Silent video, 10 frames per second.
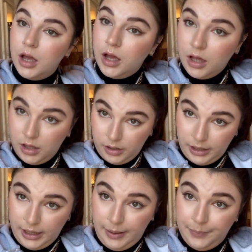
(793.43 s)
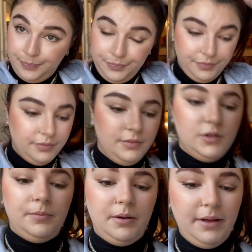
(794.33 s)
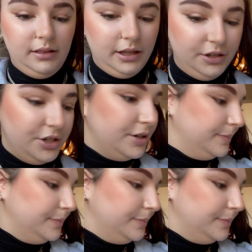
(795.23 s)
Okay. So I'm gonna make lunch.